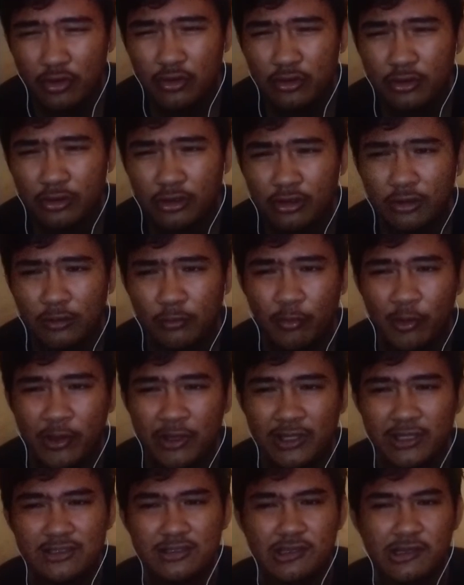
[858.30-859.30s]
When the
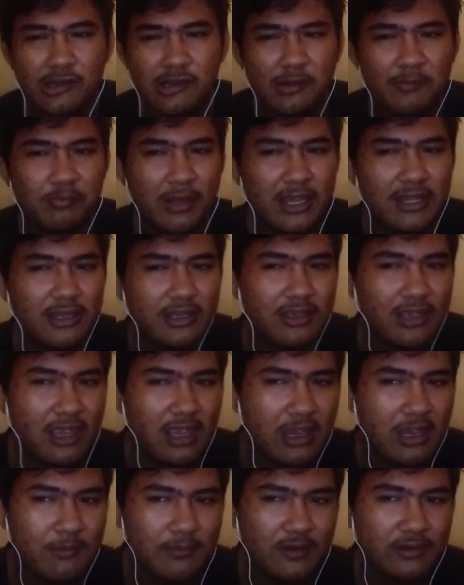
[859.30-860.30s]
students play the game,
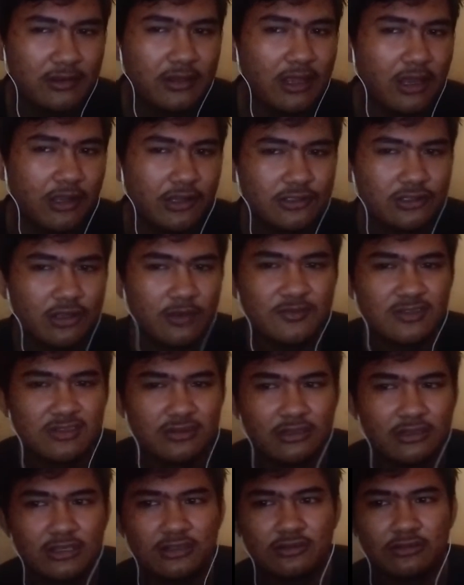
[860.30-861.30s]
there are some
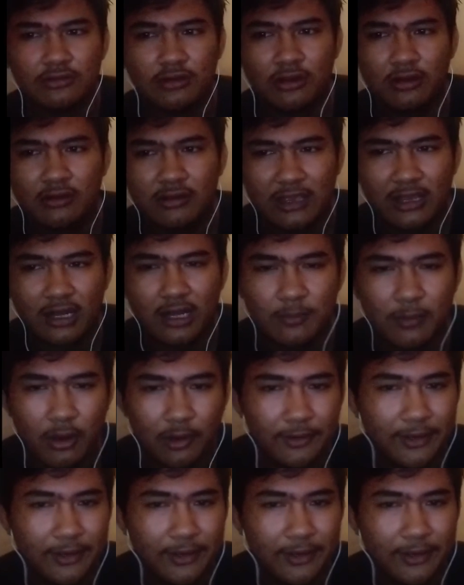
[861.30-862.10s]
students do not care about it.